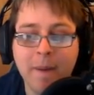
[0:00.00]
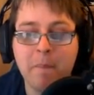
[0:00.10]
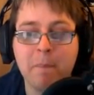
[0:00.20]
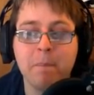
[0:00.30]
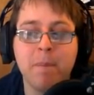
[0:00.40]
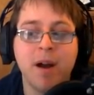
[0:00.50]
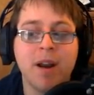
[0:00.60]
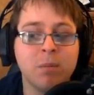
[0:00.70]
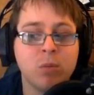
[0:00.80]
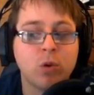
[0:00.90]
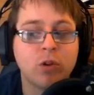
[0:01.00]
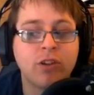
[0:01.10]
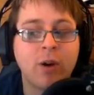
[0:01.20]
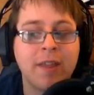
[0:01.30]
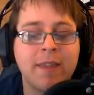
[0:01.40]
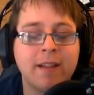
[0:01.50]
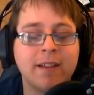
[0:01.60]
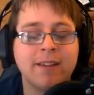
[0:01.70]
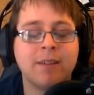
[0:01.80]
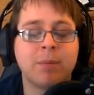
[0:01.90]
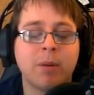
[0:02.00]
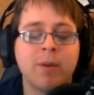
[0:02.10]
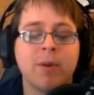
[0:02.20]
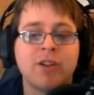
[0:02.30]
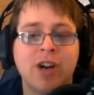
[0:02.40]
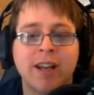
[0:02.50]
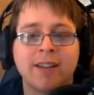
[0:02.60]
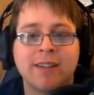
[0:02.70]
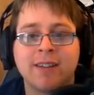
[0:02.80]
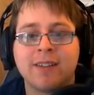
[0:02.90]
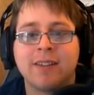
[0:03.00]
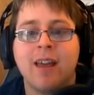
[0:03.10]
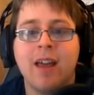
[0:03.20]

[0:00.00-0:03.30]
But more so, I think this is probably where Dragon sits.